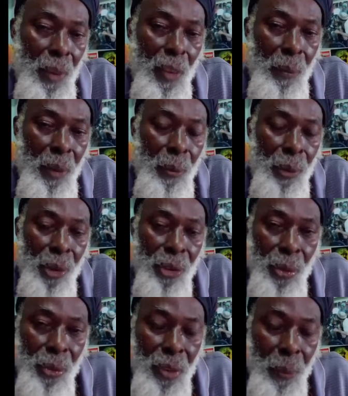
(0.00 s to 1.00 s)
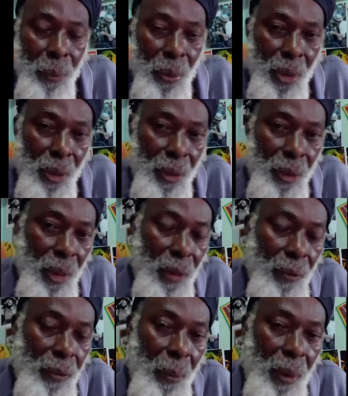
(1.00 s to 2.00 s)
You have many brethren who step out of earth
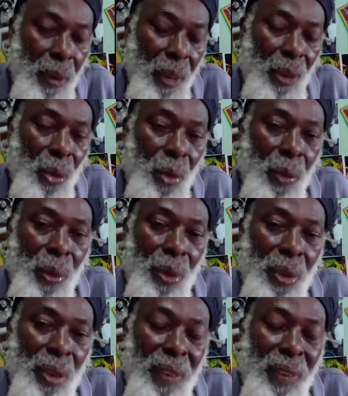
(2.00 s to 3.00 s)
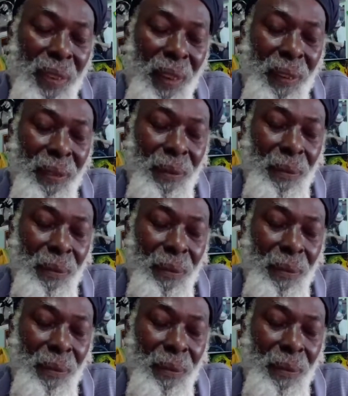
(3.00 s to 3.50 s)
and their family take it over on a Rasta.